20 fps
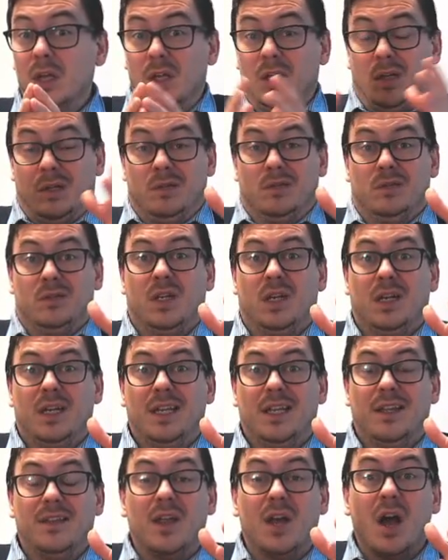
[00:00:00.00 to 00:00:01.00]

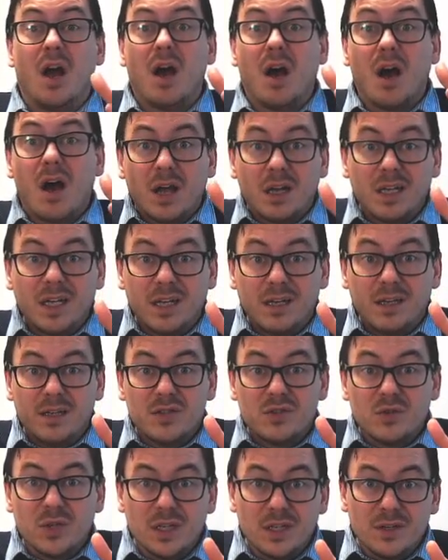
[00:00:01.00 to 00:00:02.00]
suddenly there aren't any
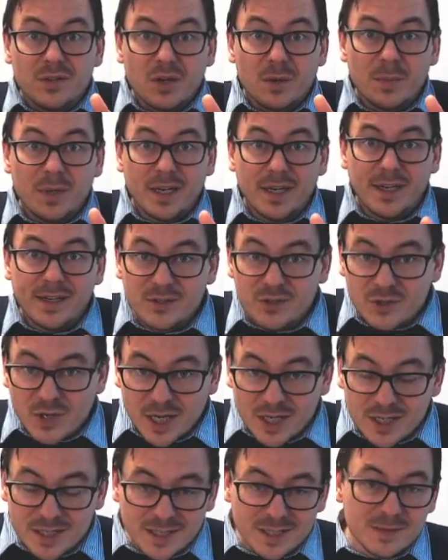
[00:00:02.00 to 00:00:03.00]
strictly dominating
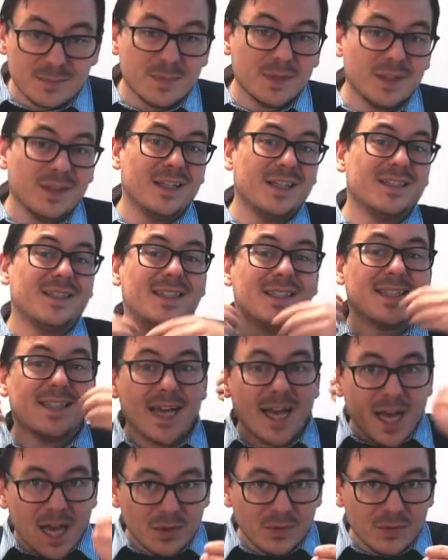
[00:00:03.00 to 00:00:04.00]
strategies, but this is
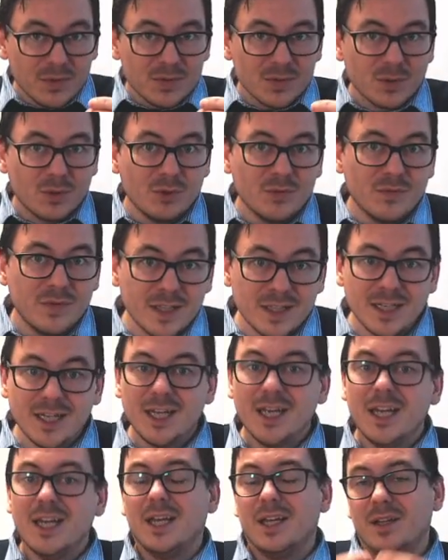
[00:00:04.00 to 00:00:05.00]
how you solve it,
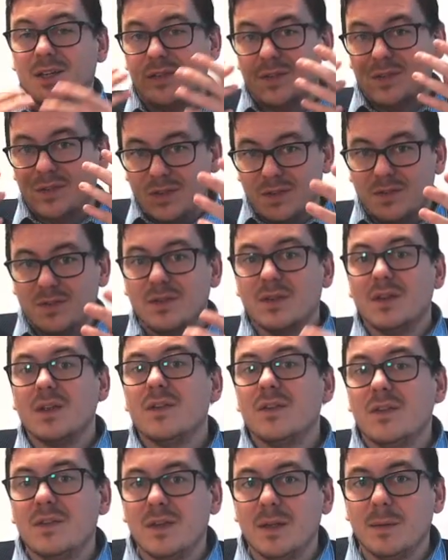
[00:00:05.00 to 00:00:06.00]
just
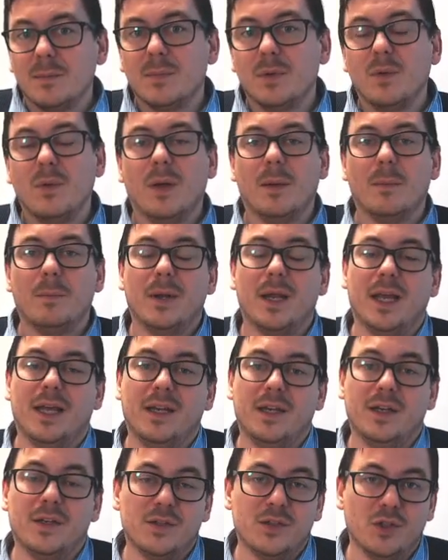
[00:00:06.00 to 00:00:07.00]
simple and plain
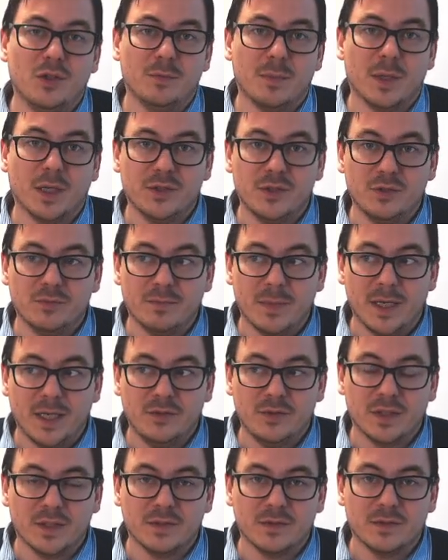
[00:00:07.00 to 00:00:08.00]
in a 2x2
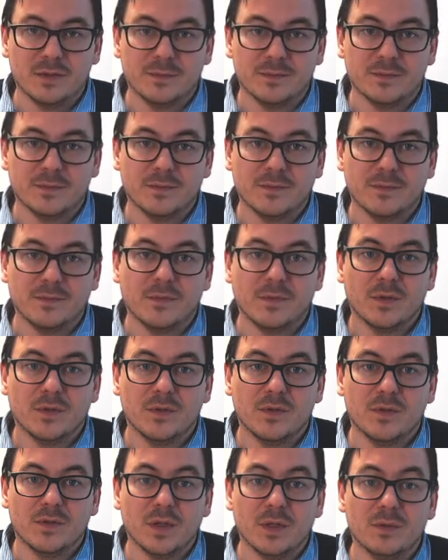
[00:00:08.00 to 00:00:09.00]
matrix.
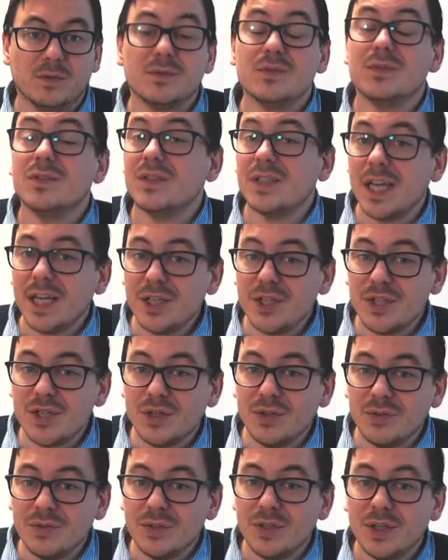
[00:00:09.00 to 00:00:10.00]
So stay
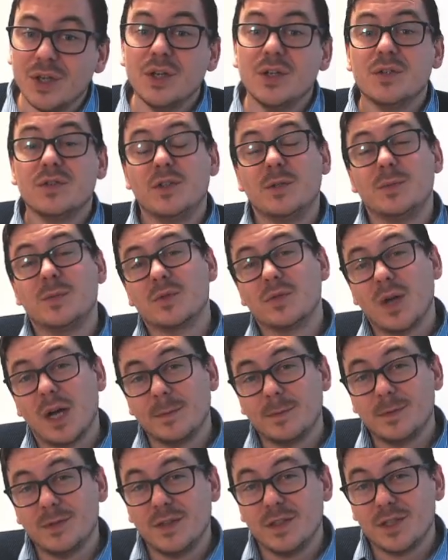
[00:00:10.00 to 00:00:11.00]
tuned, subscribe
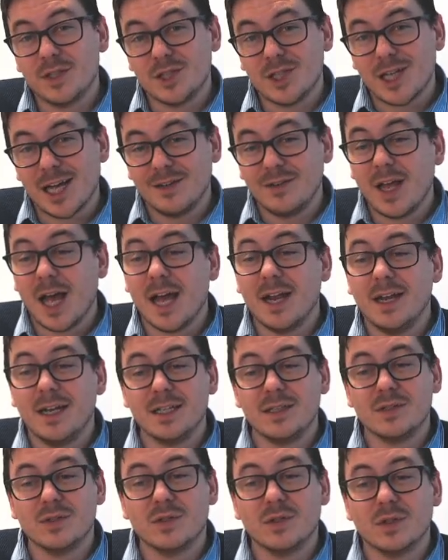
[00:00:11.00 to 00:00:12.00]
to this channel, and
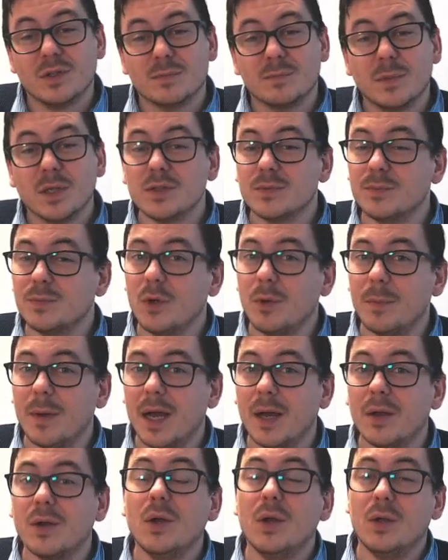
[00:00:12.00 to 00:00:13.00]
let's talk much more
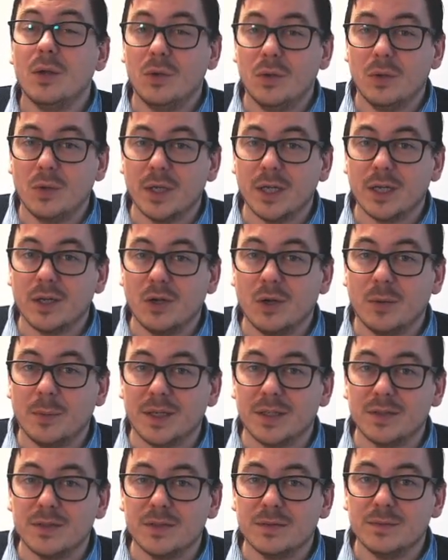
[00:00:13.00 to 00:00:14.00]
about law and
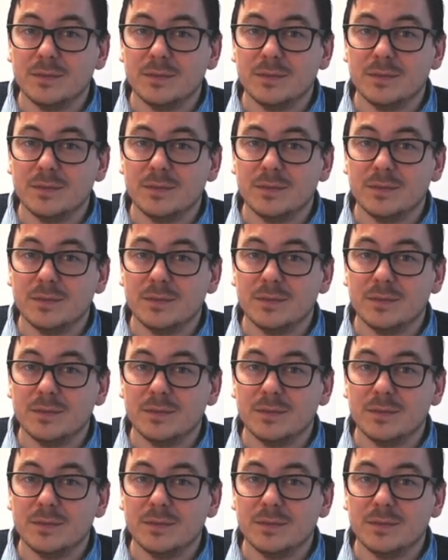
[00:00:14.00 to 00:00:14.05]
economics.